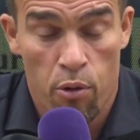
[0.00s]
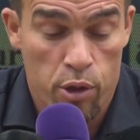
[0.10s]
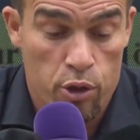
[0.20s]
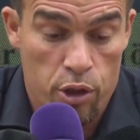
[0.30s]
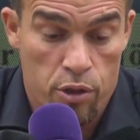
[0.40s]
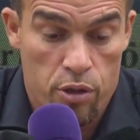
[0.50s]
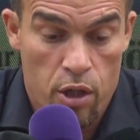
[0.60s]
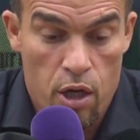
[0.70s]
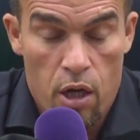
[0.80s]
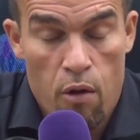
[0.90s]
We just
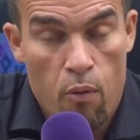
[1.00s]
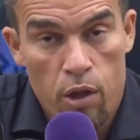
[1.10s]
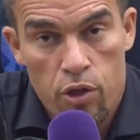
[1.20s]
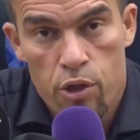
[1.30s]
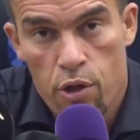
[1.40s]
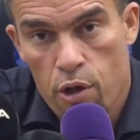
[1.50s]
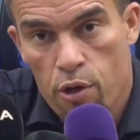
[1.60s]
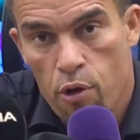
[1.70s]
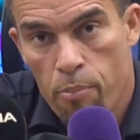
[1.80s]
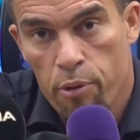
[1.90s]
watch
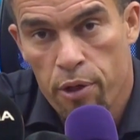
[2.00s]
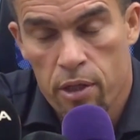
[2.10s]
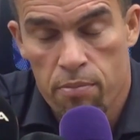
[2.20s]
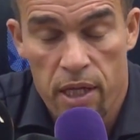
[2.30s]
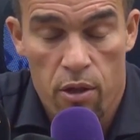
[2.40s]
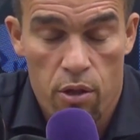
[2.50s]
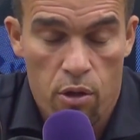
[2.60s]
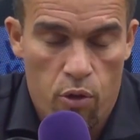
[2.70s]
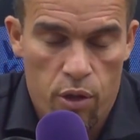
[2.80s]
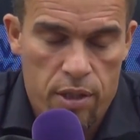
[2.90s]
the opponent make the
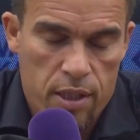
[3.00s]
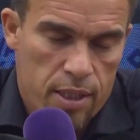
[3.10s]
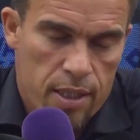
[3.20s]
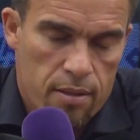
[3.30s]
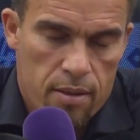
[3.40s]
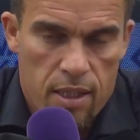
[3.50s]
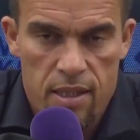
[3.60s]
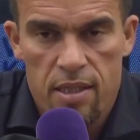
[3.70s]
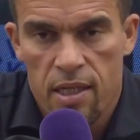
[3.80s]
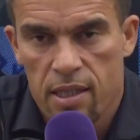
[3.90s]
crosses, and
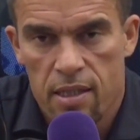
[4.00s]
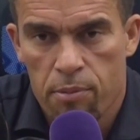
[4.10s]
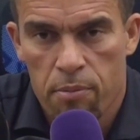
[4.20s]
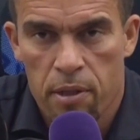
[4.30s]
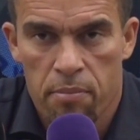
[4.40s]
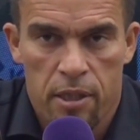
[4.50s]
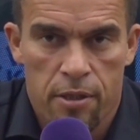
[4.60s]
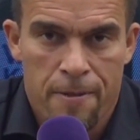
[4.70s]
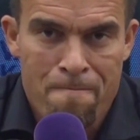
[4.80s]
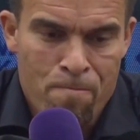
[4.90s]
this is unacceptable, because